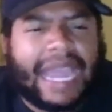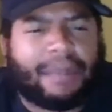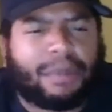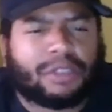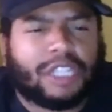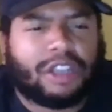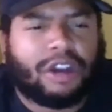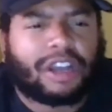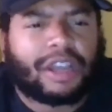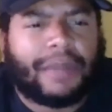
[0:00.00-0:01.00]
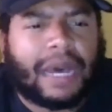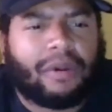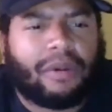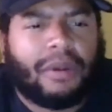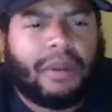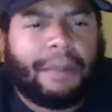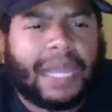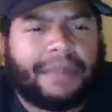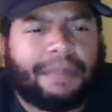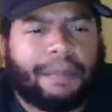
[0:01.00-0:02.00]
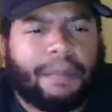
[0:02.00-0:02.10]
able to talk about people